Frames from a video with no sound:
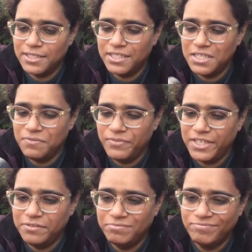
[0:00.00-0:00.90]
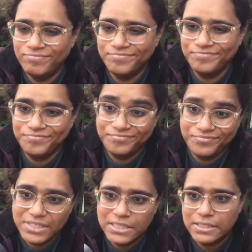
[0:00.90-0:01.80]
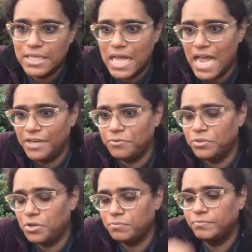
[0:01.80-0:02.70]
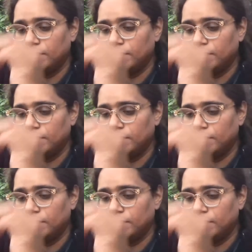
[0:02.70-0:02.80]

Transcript: the EV. I don't know.